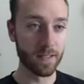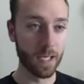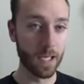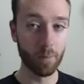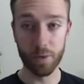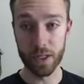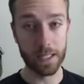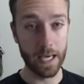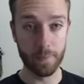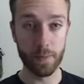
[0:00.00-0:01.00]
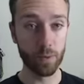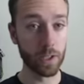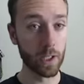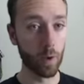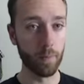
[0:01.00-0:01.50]
uh, with a lot of people
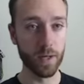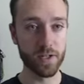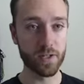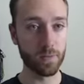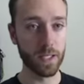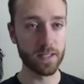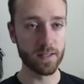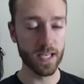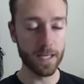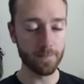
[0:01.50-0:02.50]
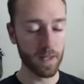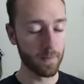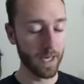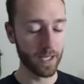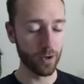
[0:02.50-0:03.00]
on lower budgets playing this game and
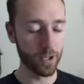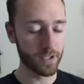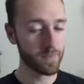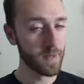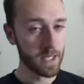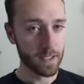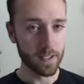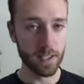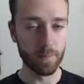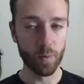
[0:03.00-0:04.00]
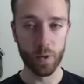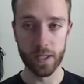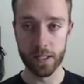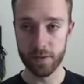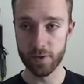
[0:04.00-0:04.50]
buying cards, he could be
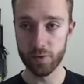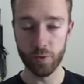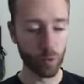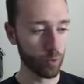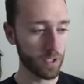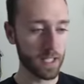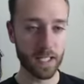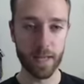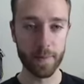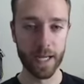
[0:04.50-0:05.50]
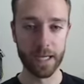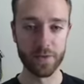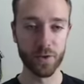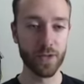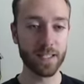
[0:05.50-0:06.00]
one to really keep an eye on.
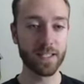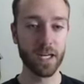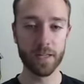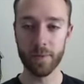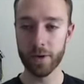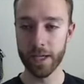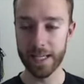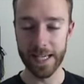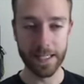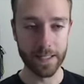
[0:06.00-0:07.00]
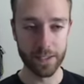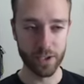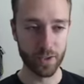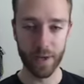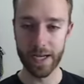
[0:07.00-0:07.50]
So that's kind of the market in a
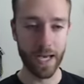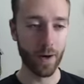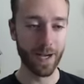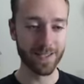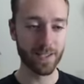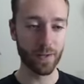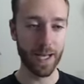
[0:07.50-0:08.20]
nutshell right now. I still